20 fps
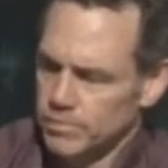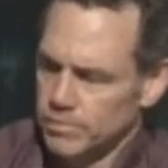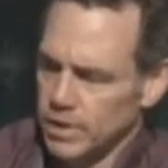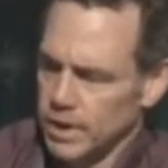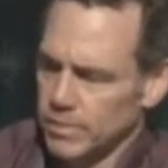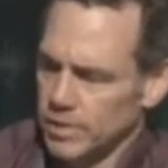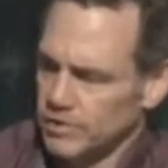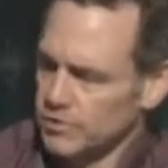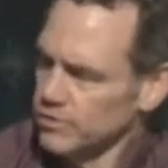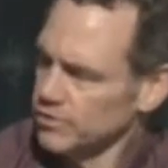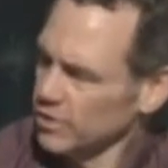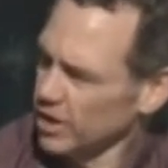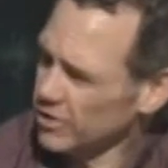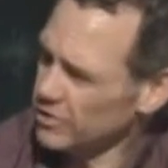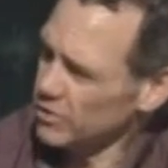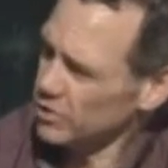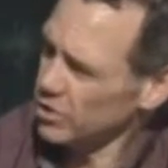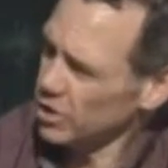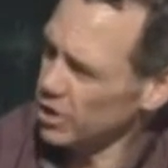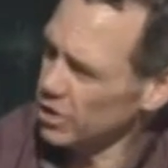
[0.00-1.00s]
MS is
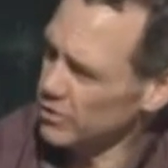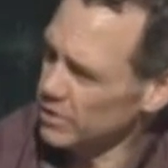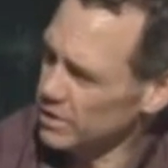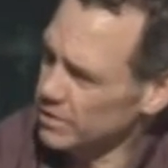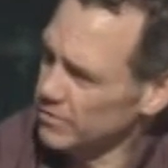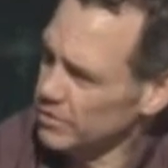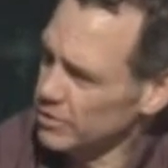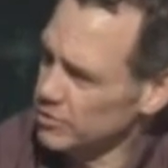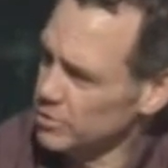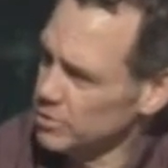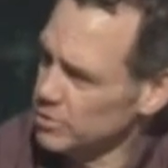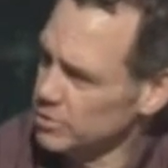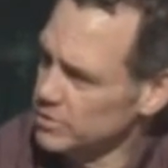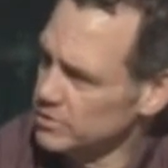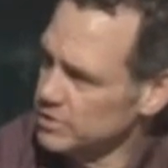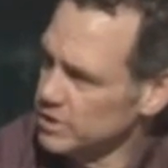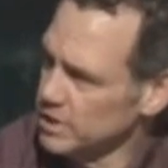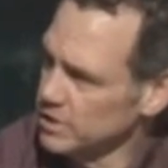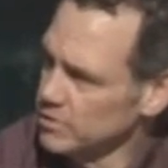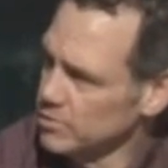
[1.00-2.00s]
also called the invisible
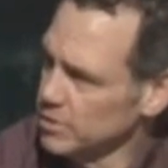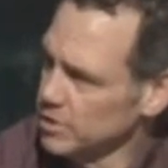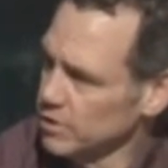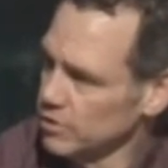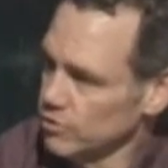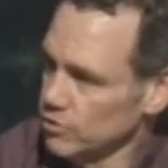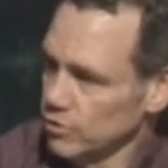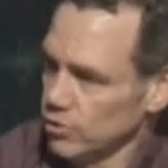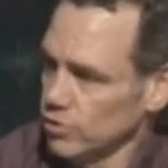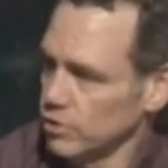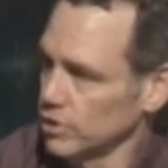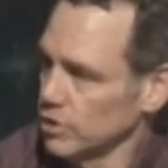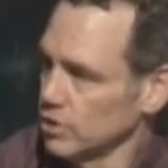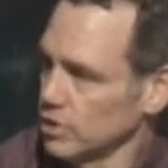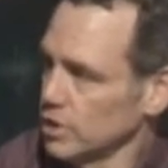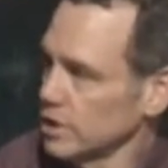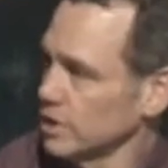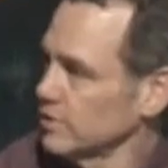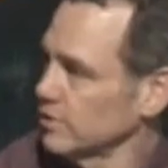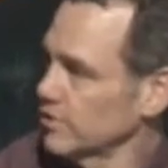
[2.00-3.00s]
disease because you can
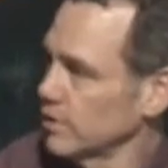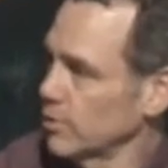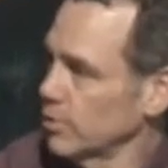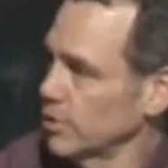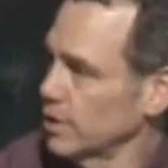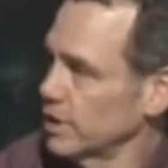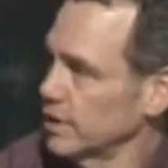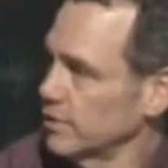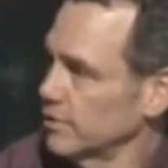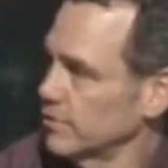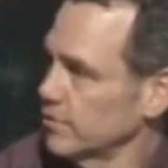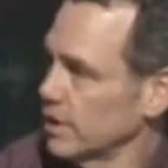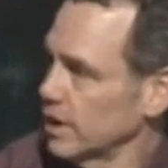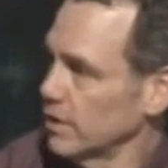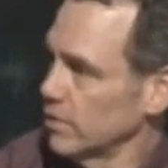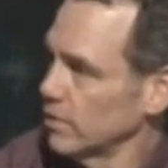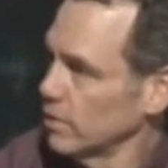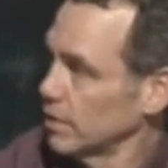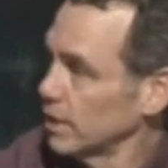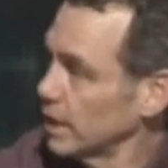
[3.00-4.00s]
look at someone and say,
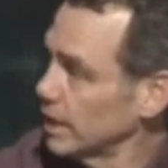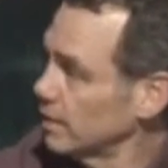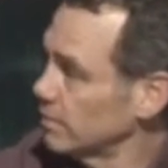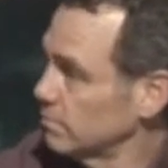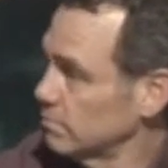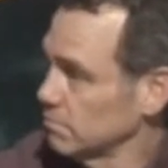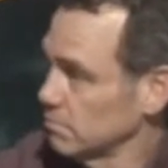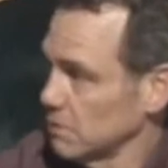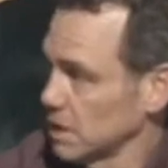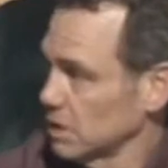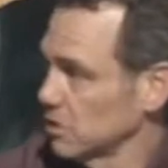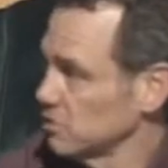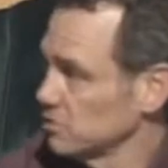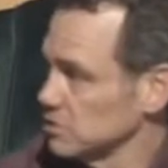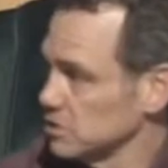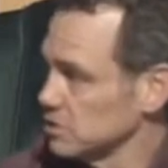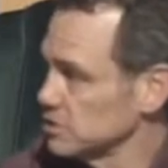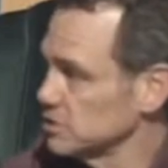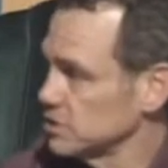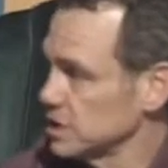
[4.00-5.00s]
well, they, they don't
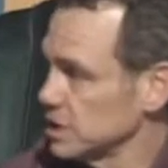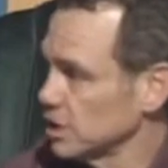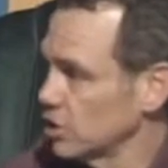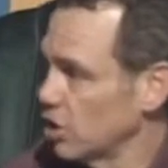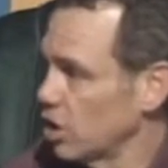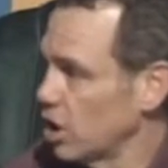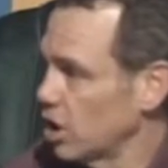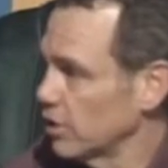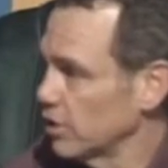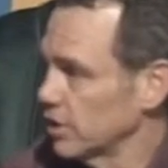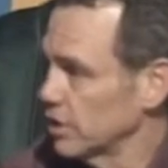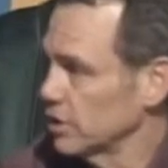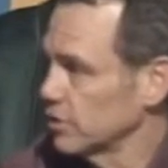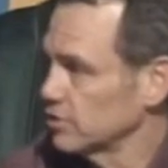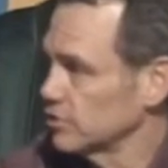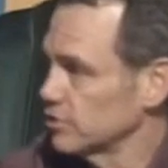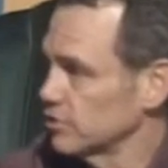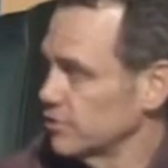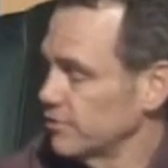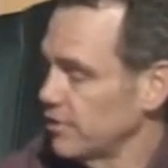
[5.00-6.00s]
look sick at all, they
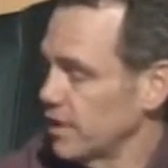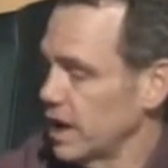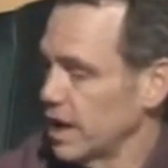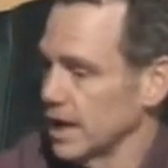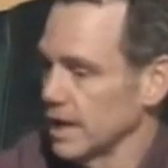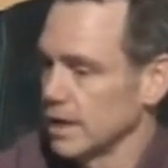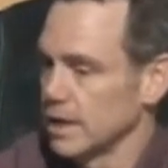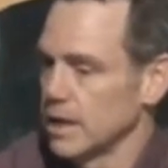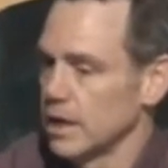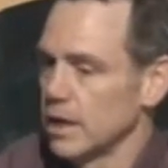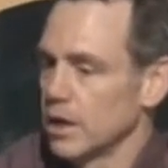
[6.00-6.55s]
look just fine.